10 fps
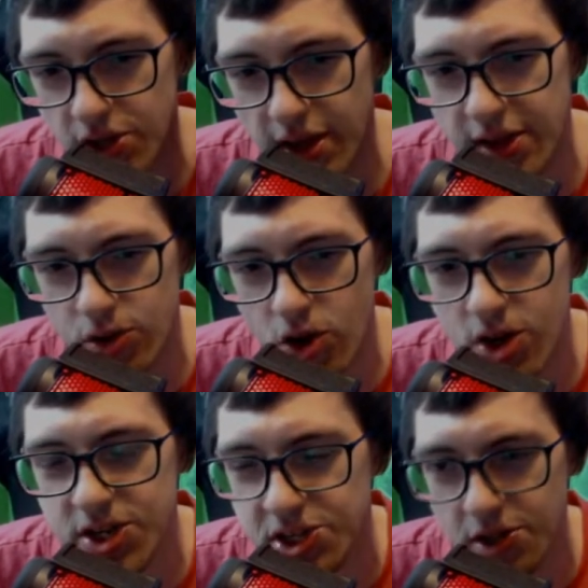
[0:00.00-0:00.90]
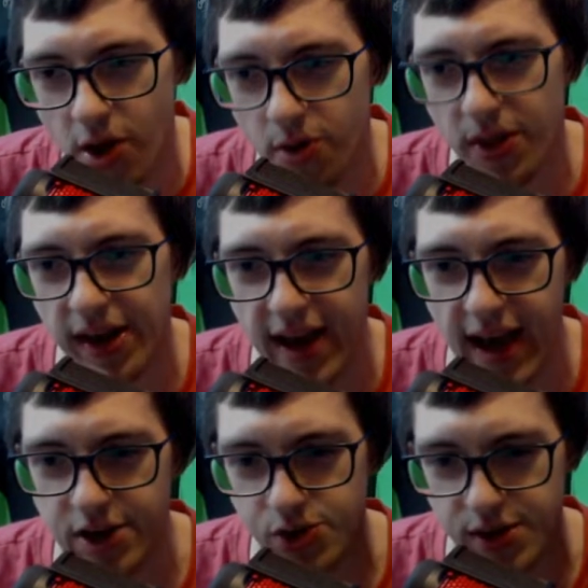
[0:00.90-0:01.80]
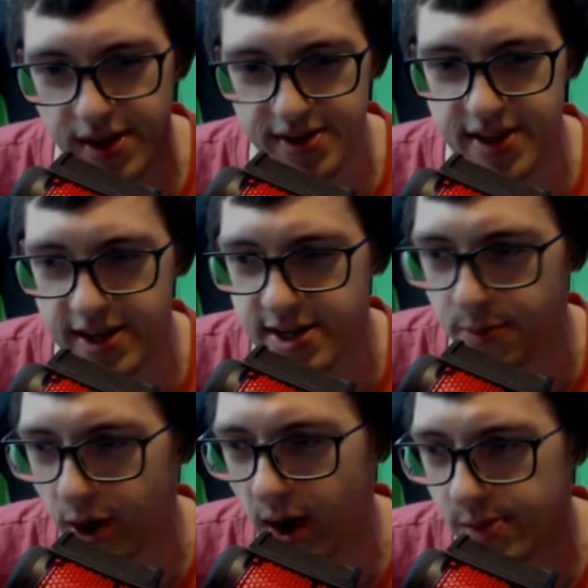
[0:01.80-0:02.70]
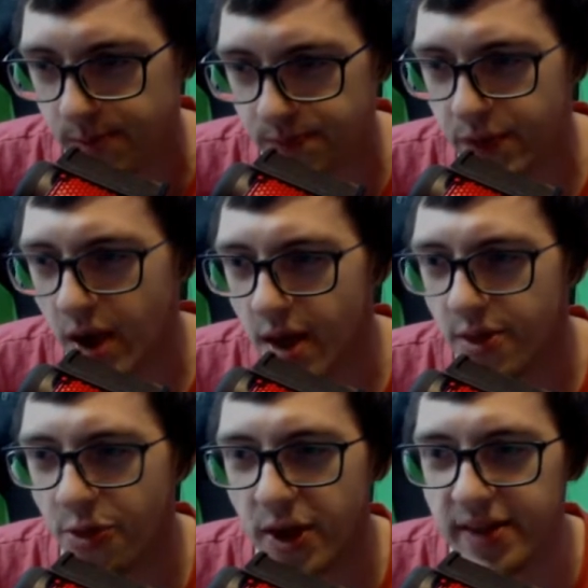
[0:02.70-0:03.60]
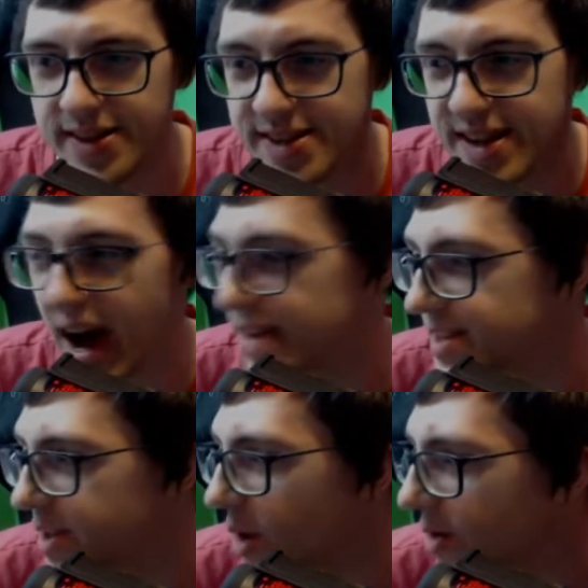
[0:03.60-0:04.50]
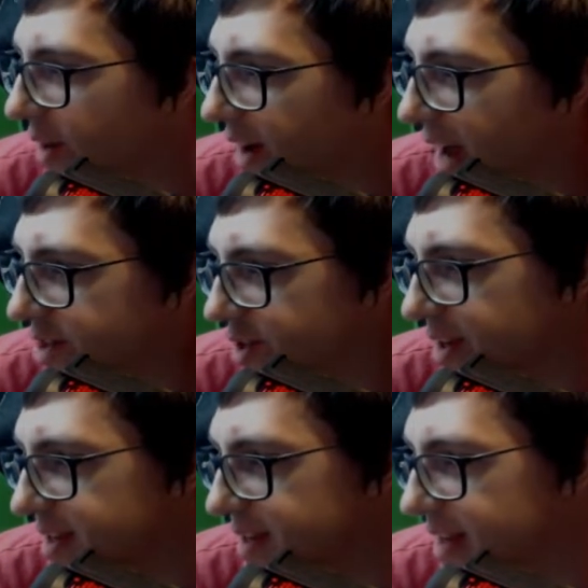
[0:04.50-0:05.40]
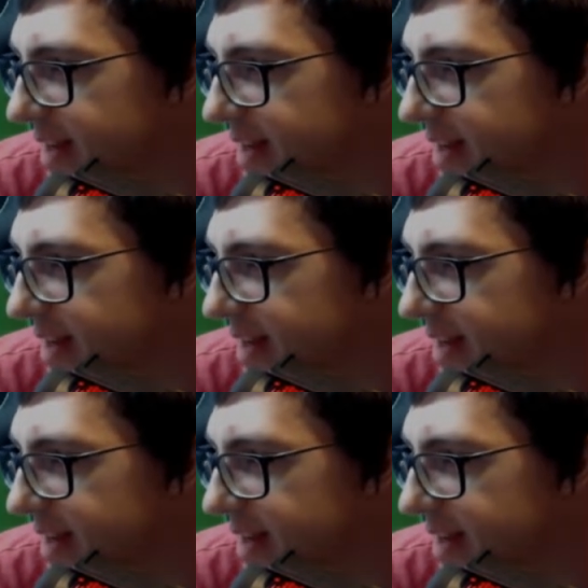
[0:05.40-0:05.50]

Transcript: It looks slower than it actually is. That's the problem. The thing that's not slower than it actually is